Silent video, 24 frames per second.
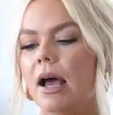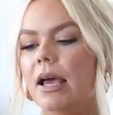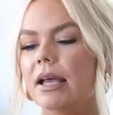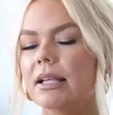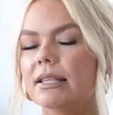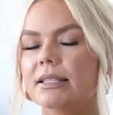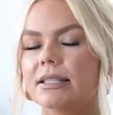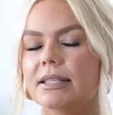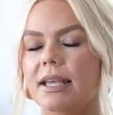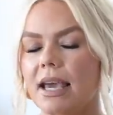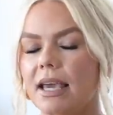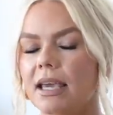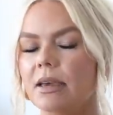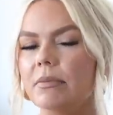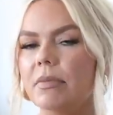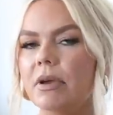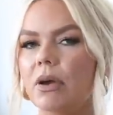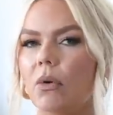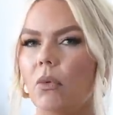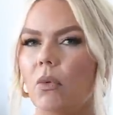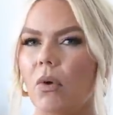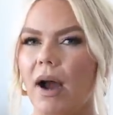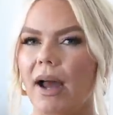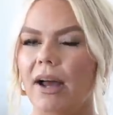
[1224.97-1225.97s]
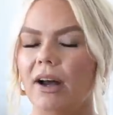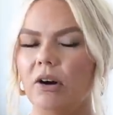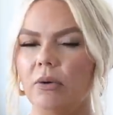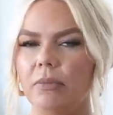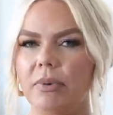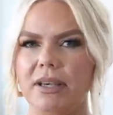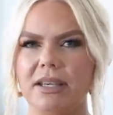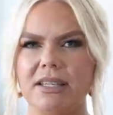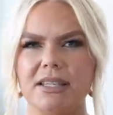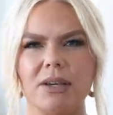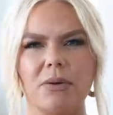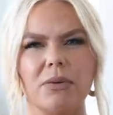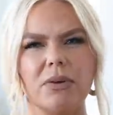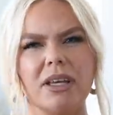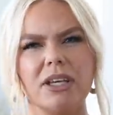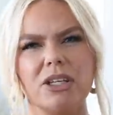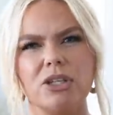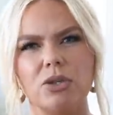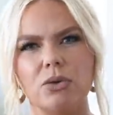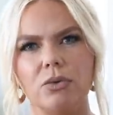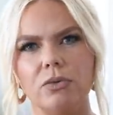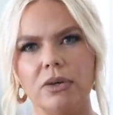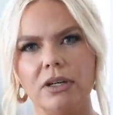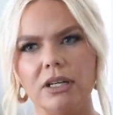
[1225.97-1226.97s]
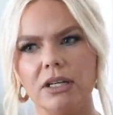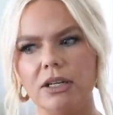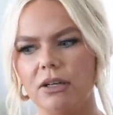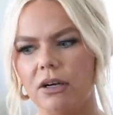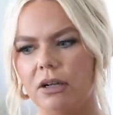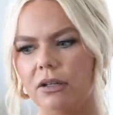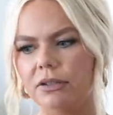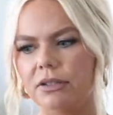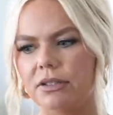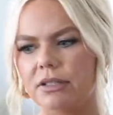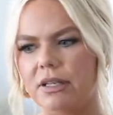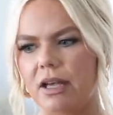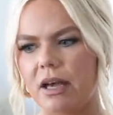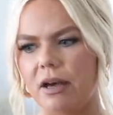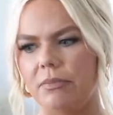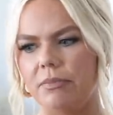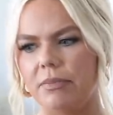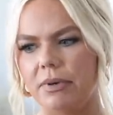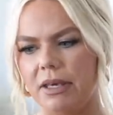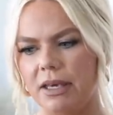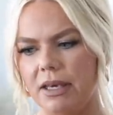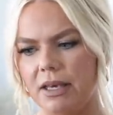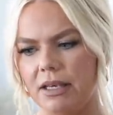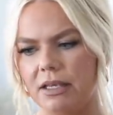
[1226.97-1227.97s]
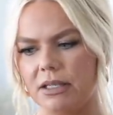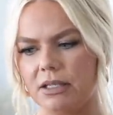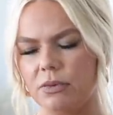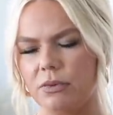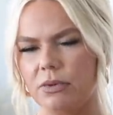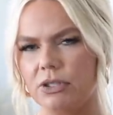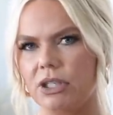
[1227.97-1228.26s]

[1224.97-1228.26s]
It's taken me a while because they were like $20 a piece,